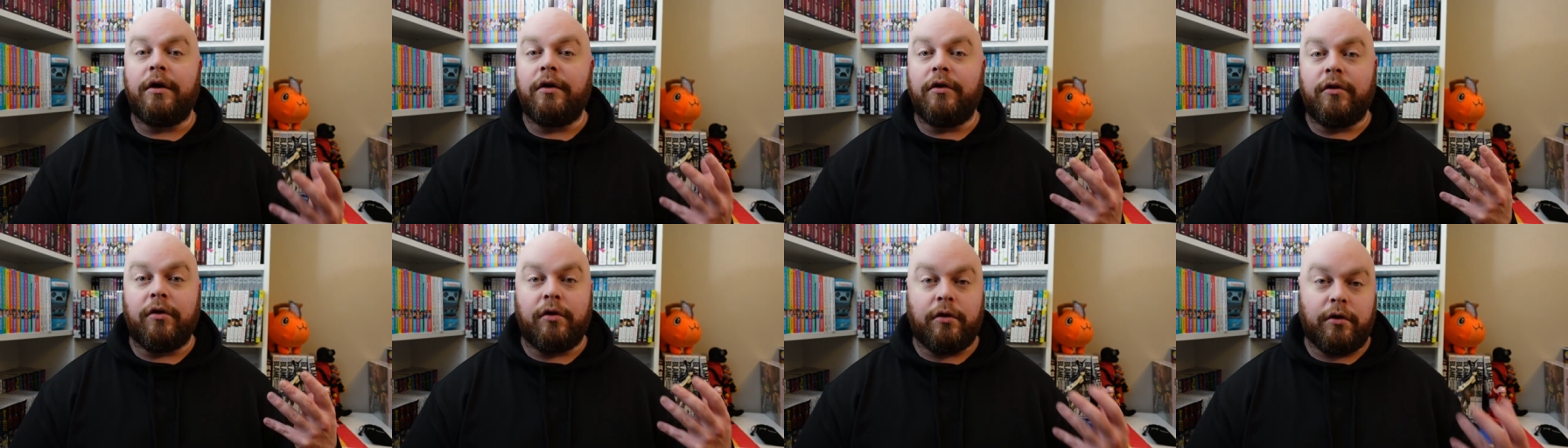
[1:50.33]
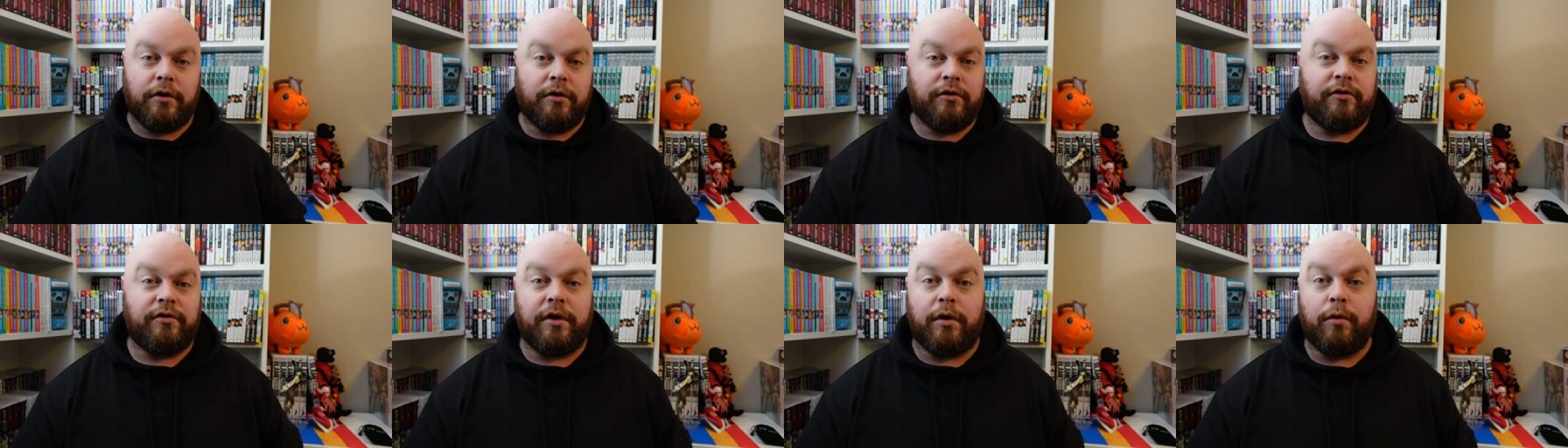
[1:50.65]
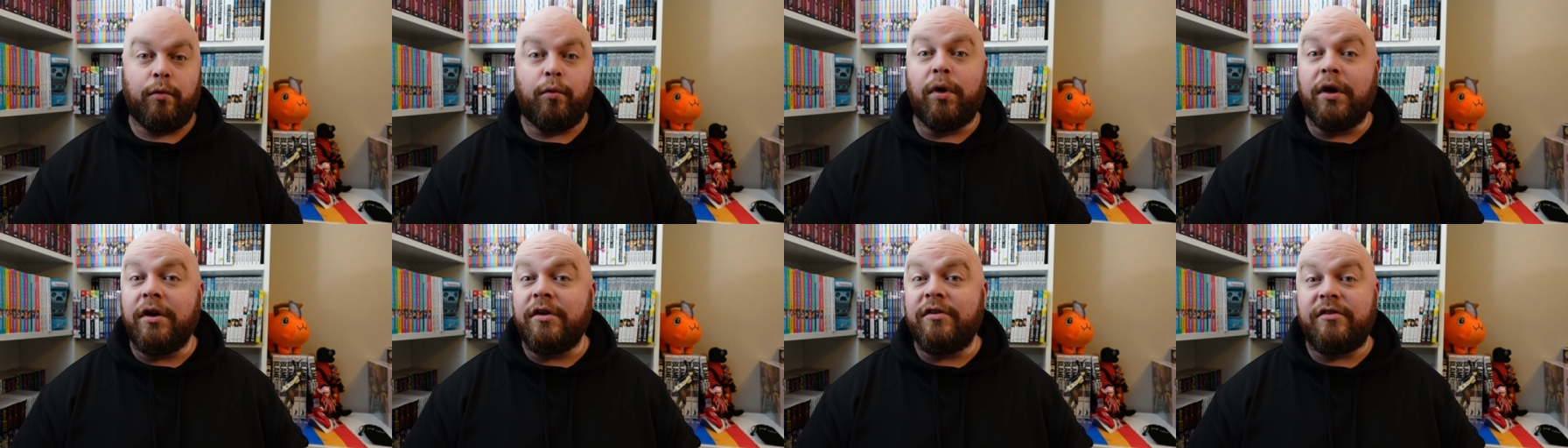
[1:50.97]
there is a
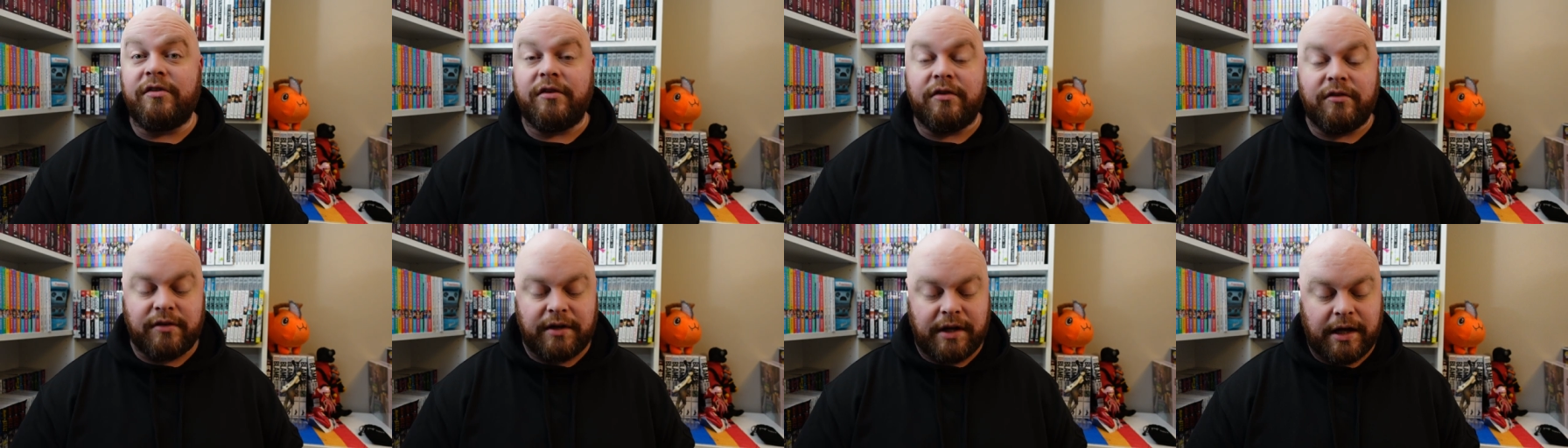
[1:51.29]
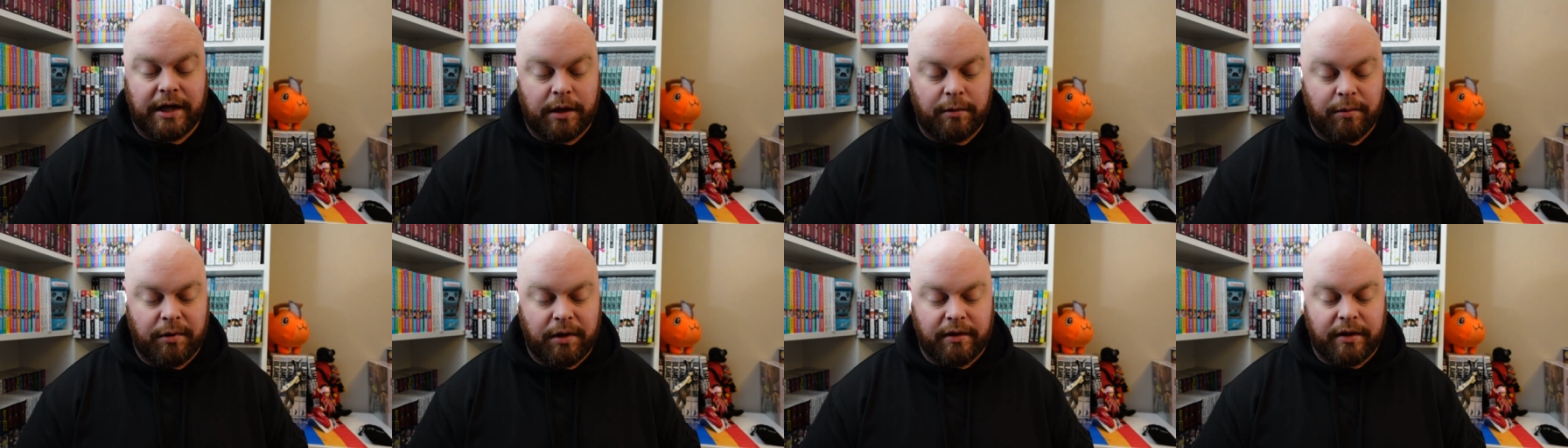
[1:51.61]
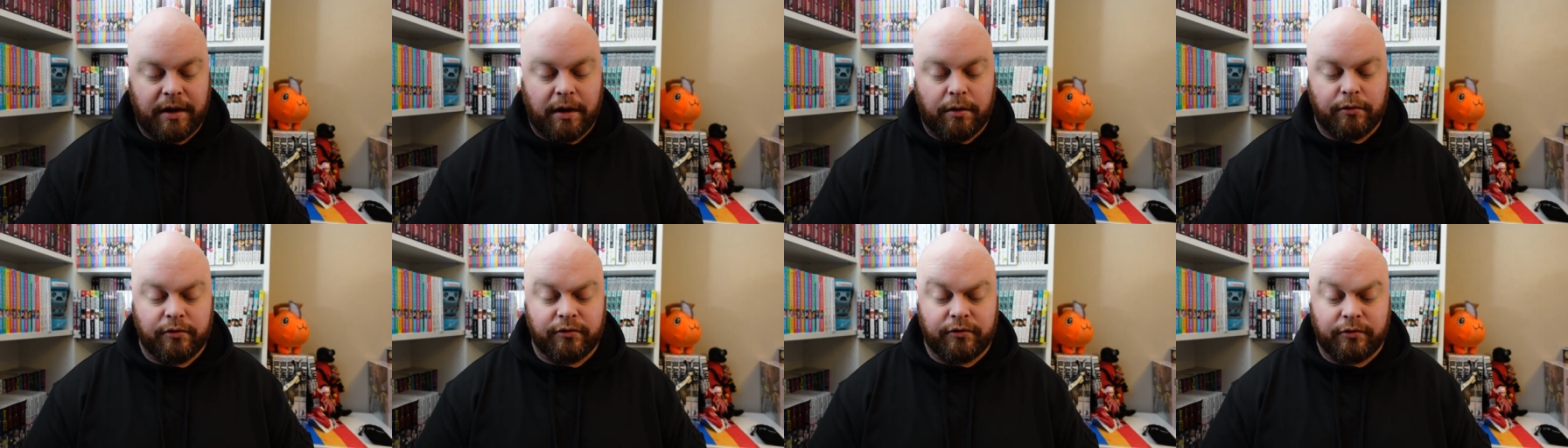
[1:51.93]
one season anime
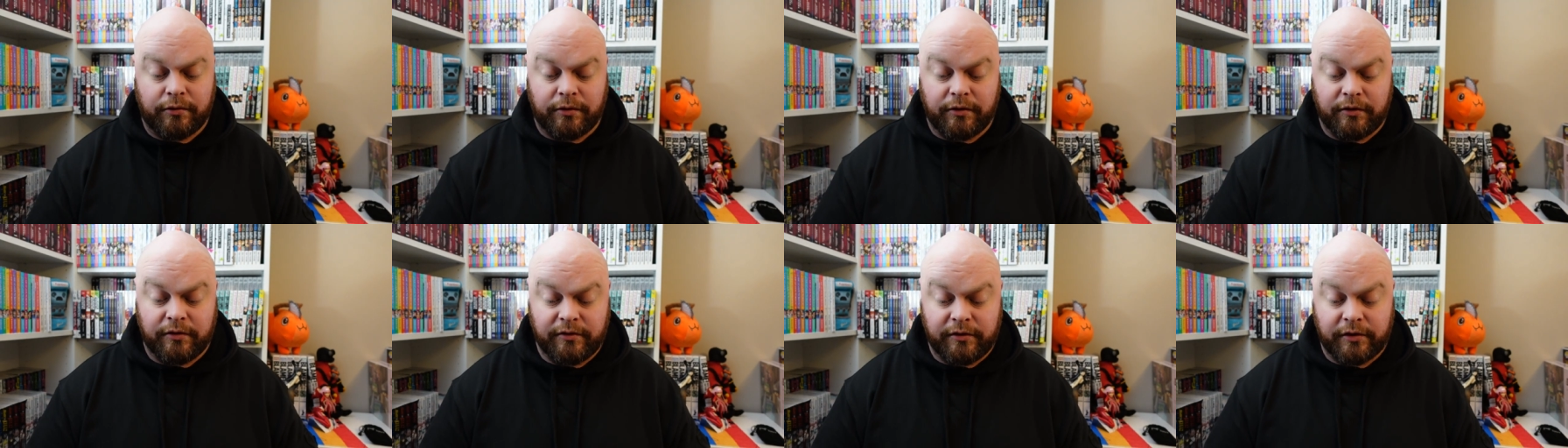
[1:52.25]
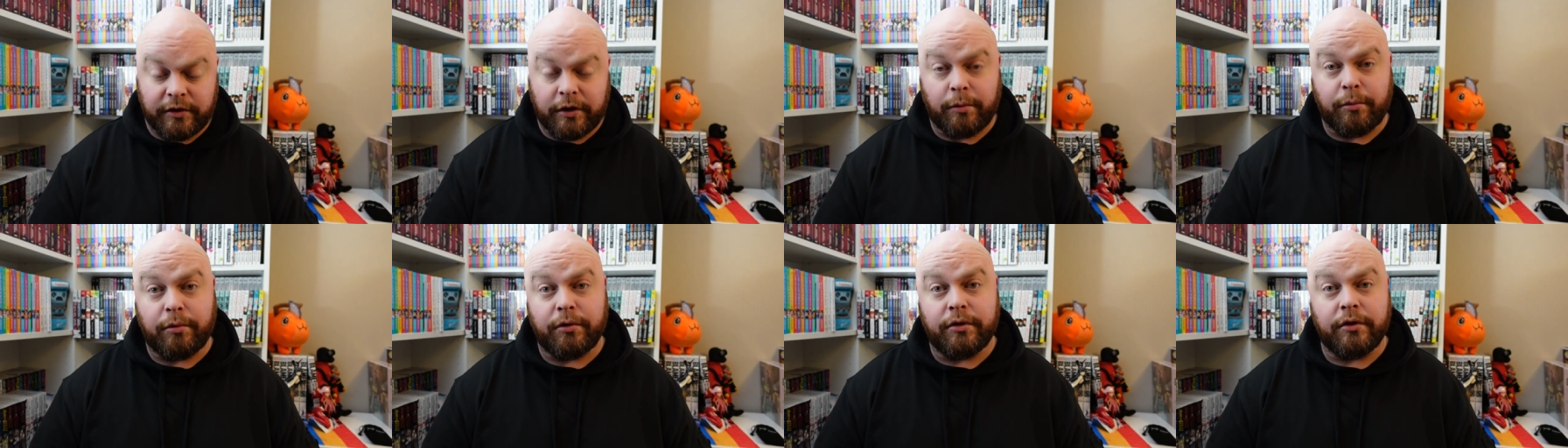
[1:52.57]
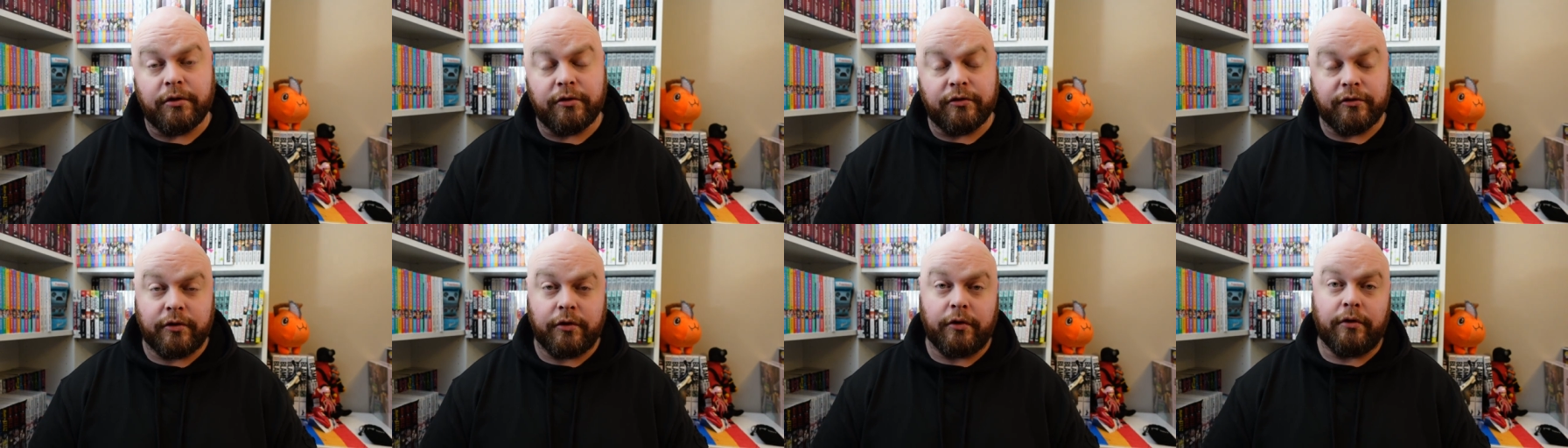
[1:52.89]
that was released a couple
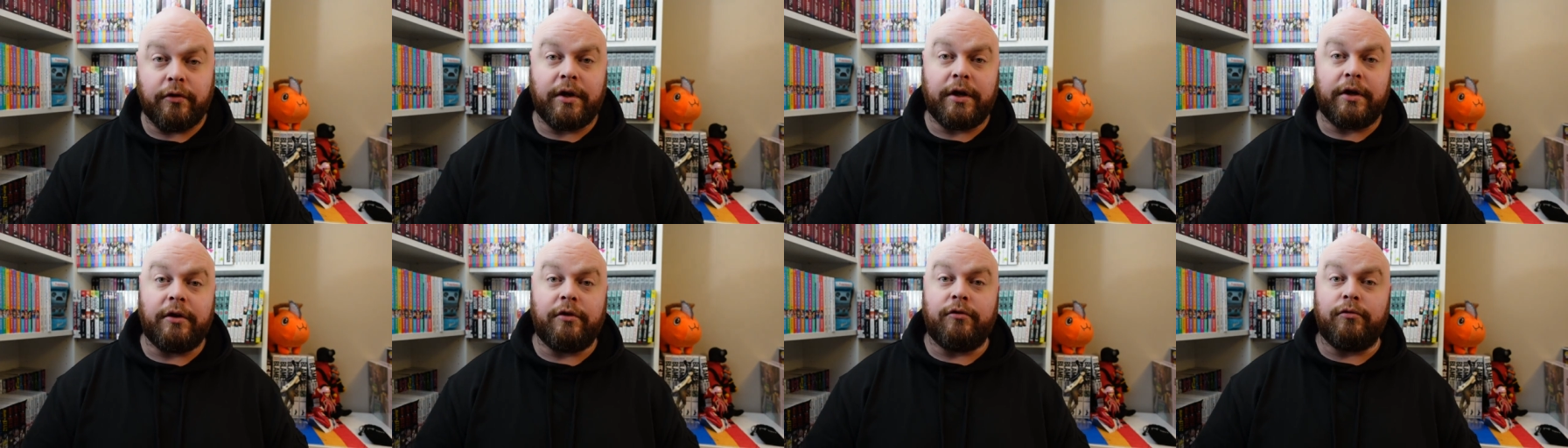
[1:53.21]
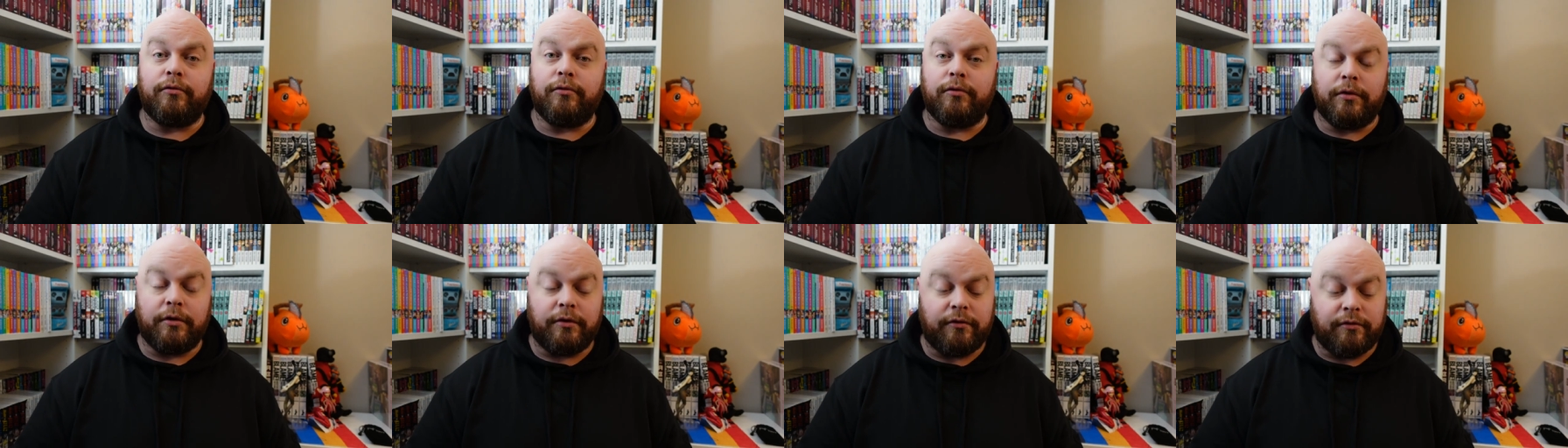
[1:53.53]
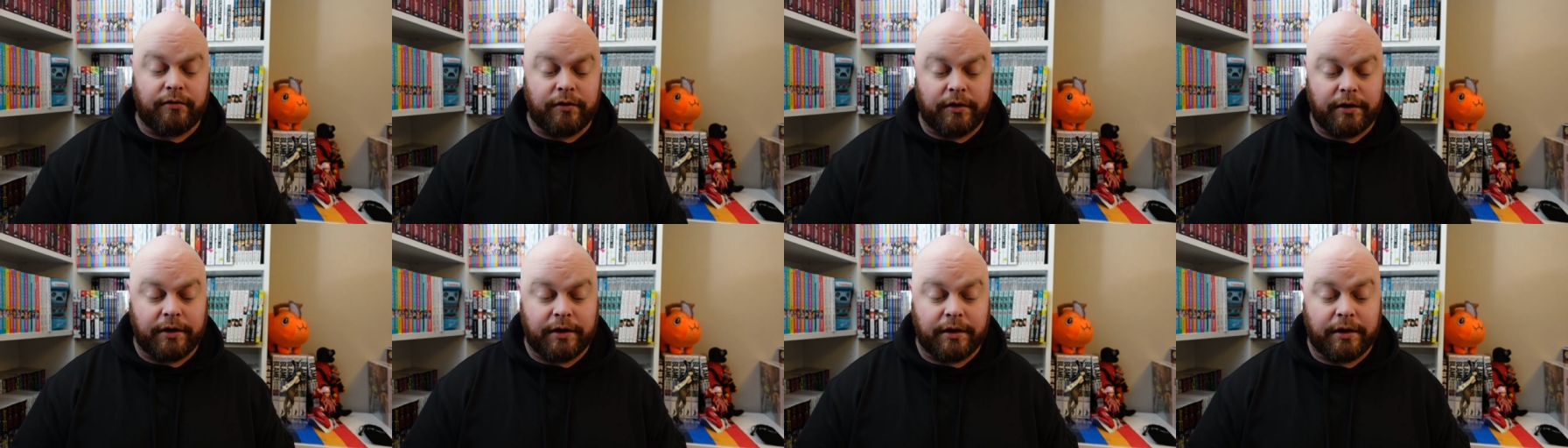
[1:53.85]
years ago that is really
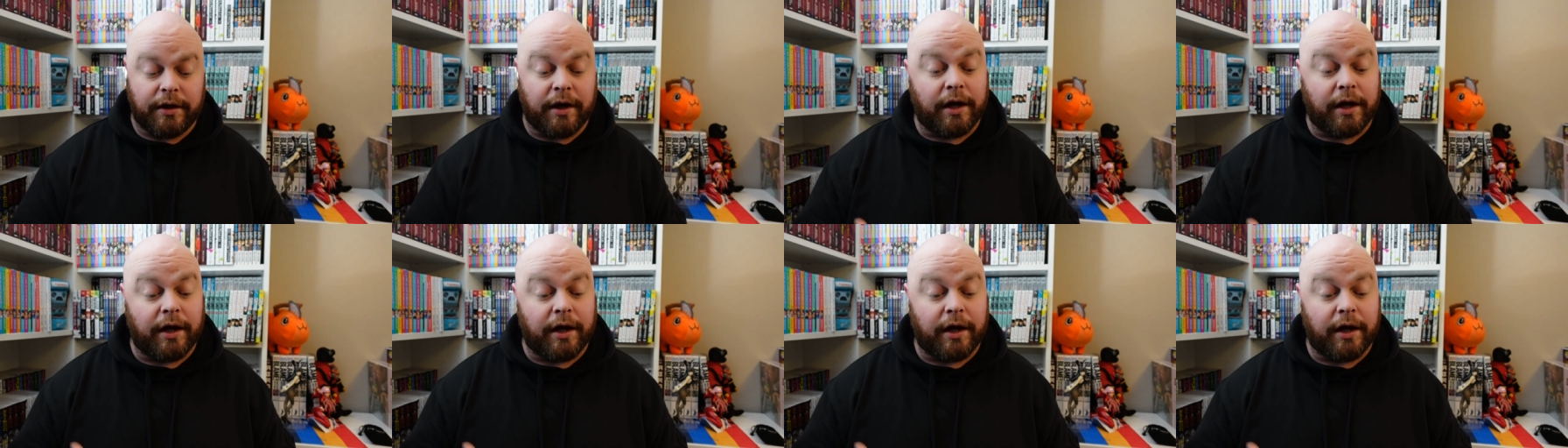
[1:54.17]
funny.